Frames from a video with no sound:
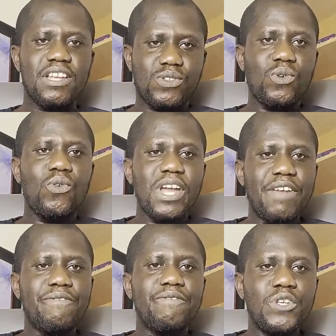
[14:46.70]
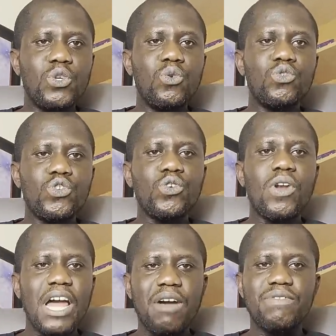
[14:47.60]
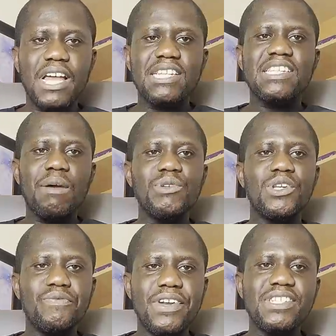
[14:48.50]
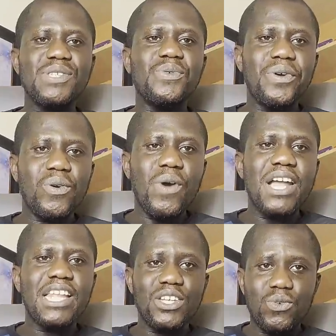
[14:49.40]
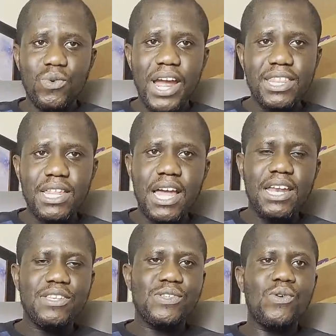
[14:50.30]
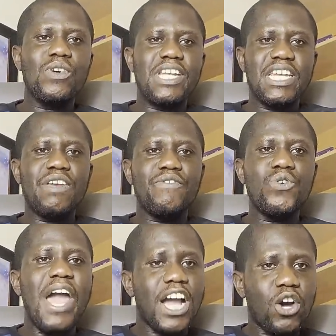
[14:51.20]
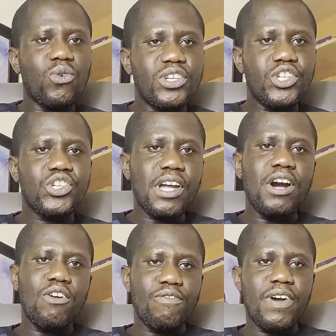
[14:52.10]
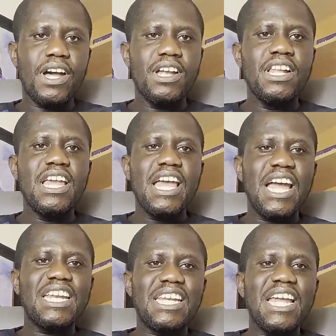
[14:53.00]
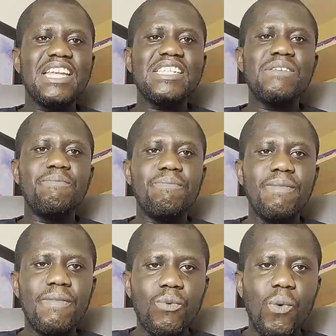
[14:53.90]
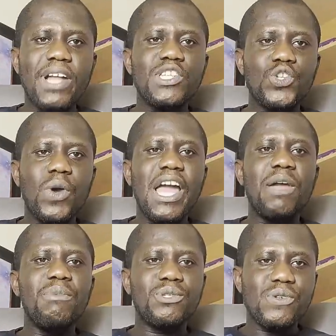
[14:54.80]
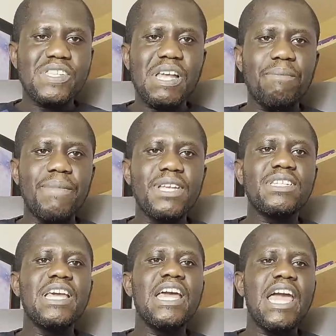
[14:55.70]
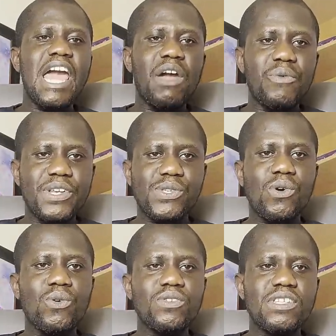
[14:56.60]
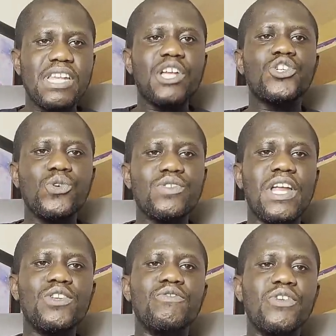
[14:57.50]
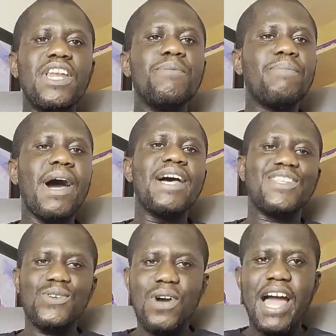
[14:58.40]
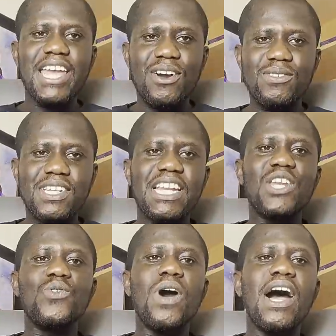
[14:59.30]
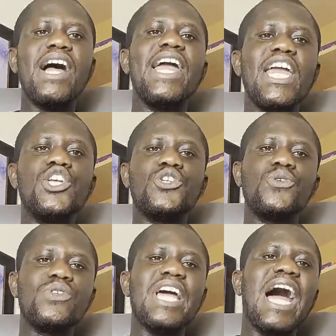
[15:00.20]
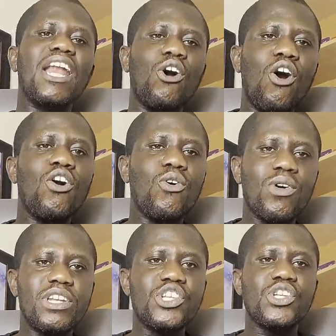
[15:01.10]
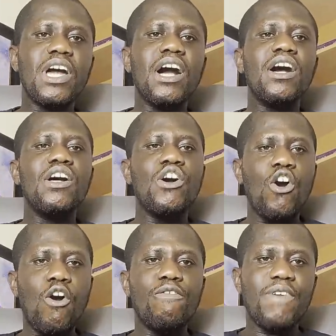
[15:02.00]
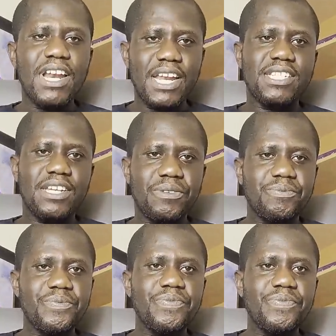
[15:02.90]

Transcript: So if you do not have that, some universities will require that you write that. So they give you a conditional offer, and that is once you are able to submit a result that shows that you've really passed your IELTS, then you are issued an unconditional offer letter.